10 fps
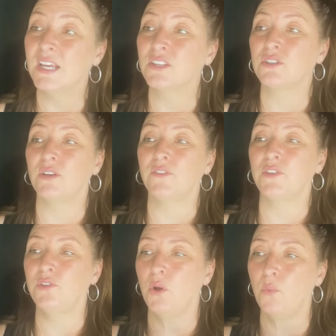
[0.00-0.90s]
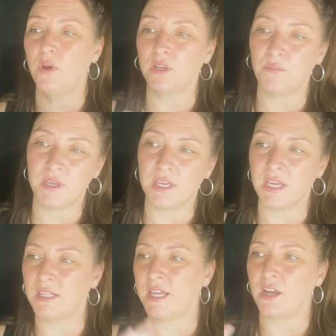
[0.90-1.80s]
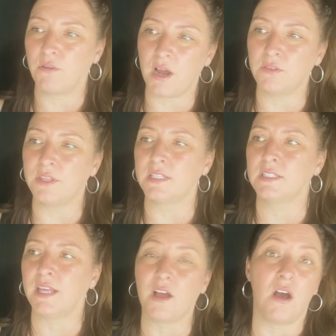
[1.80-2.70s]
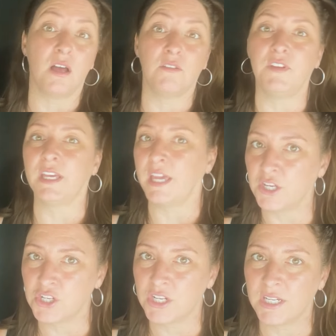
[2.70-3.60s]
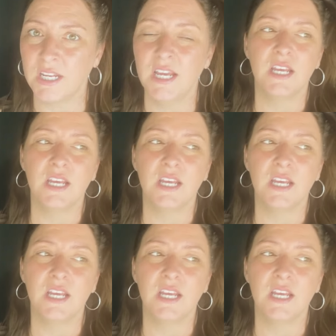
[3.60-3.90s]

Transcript: So if you don't want to be in that crowd that's like on vacation,